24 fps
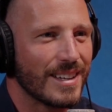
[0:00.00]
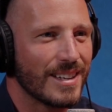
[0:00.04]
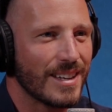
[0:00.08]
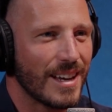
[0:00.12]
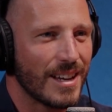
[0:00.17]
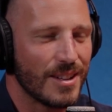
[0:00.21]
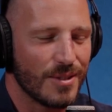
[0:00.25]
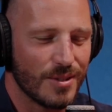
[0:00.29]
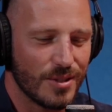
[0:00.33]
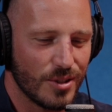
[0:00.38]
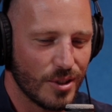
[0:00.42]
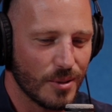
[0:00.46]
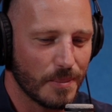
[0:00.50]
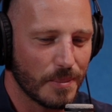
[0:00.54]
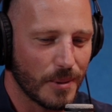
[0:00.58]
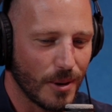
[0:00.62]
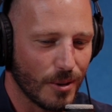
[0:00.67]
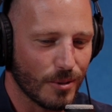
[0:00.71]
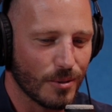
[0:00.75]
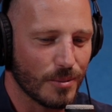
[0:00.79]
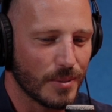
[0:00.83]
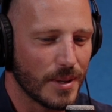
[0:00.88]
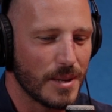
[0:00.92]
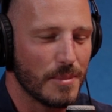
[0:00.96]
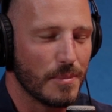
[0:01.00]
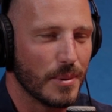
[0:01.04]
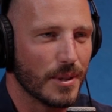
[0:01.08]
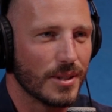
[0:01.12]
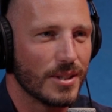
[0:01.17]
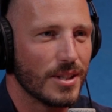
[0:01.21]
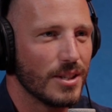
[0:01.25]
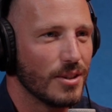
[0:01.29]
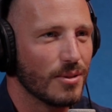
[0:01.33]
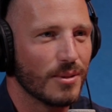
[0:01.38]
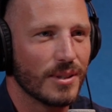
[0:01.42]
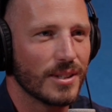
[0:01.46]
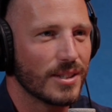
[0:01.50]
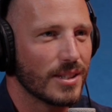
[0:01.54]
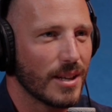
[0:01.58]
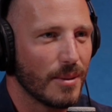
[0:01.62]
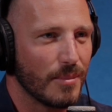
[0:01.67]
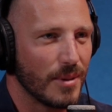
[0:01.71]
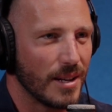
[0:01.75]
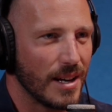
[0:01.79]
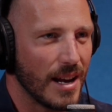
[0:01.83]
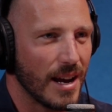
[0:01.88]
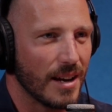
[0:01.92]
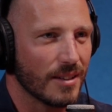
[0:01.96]
And you're probably busy doing
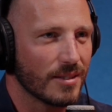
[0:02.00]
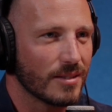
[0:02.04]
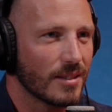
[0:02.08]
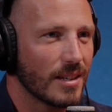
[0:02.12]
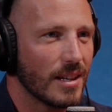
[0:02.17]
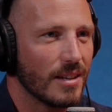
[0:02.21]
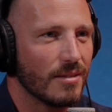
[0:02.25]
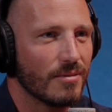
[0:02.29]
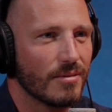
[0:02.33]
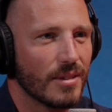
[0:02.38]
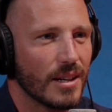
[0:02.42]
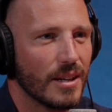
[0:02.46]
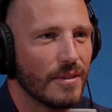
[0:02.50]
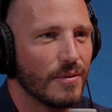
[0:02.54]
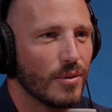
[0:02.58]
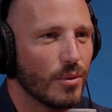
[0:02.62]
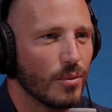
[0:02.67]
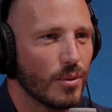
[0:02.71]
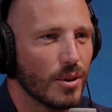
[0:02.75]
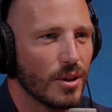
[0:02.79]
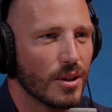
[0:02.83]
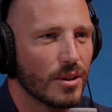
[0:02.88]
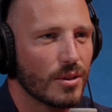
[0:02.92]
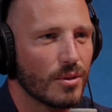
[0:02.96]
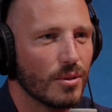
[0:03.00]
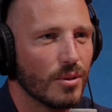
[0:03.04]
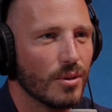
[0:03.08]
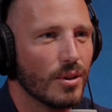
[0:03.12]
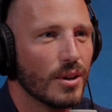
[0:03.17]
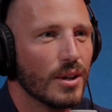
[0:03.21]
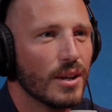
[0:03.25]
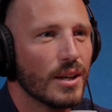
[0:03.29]
something else, getting ready for work or,